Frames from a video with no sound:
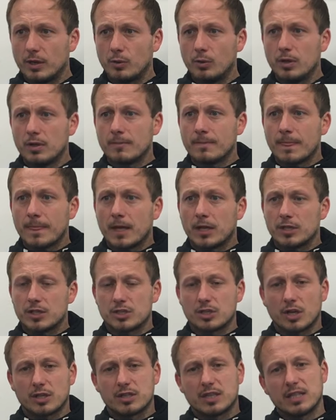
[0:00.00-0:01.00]
And you
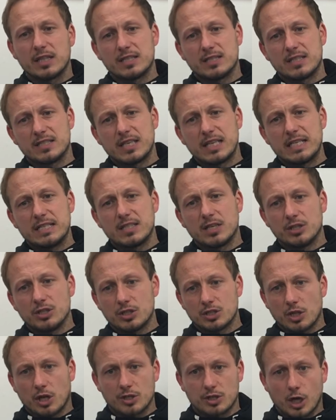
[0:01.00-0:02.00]
start to think this is easy and you
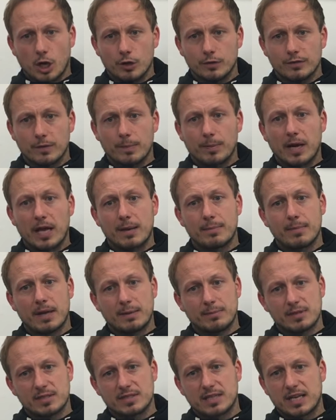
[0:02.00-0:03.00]
start to overplay and
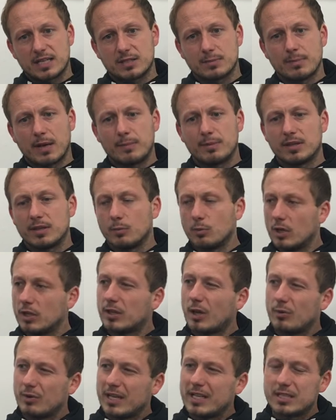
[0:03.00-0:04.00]
make mistakes and maybe think, well, I
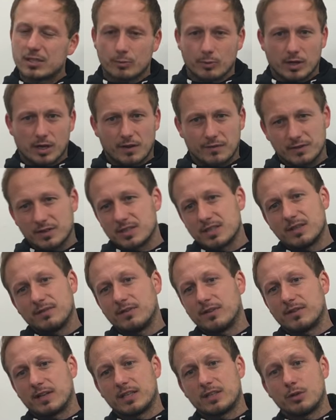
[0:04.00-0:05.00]
don't need to recover because
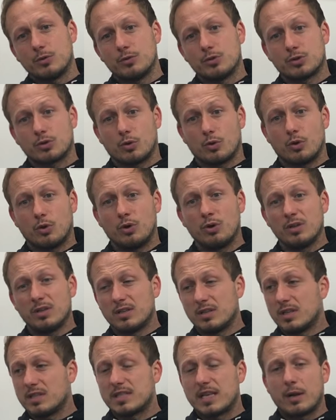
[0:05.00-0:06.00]
even if they do score,
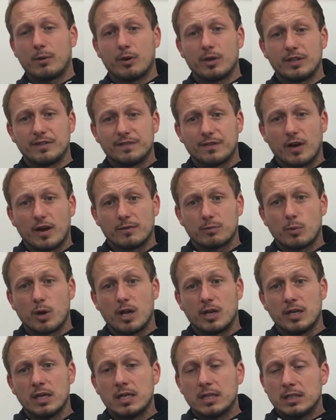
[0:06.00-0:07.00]
it's now only 5
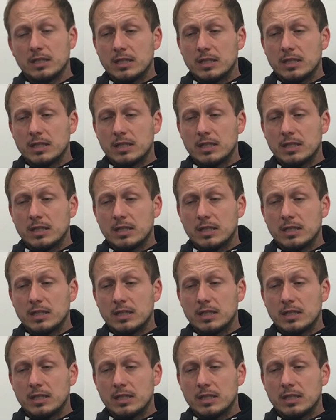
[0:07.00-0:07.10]
1.